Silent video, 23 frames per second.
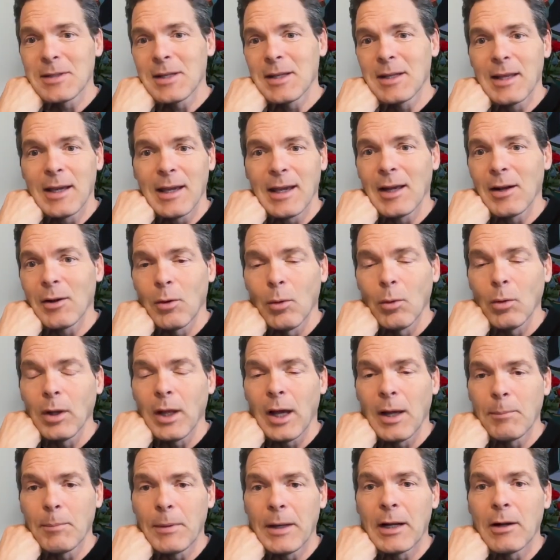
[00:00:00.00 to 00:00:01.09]
and they get a whole
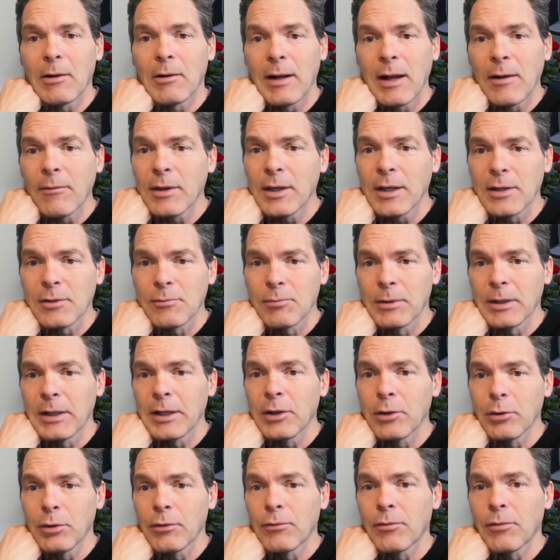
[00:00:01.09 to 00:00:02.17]
lot better, and everything's really
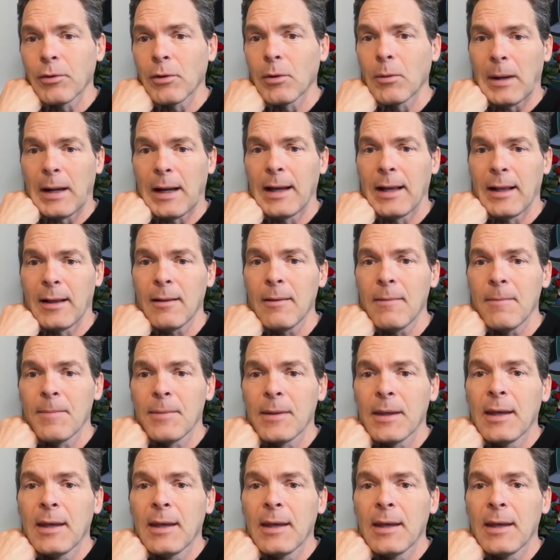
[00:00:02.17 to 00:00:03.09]
good for a while.